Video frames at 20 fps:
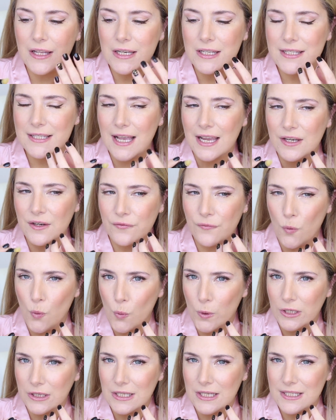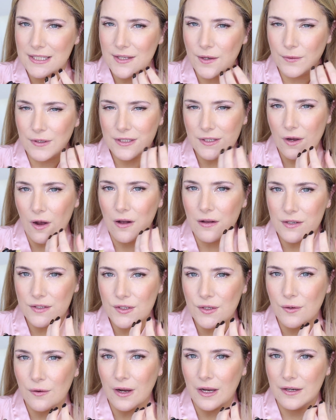It is kind of oily, so it
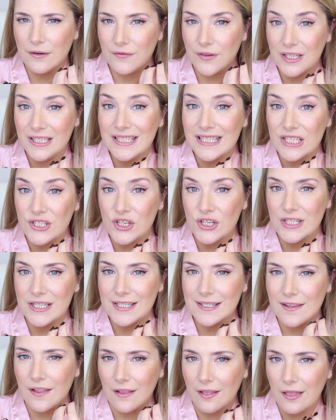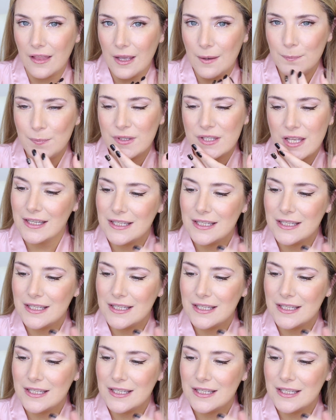also kind of conditions the lips.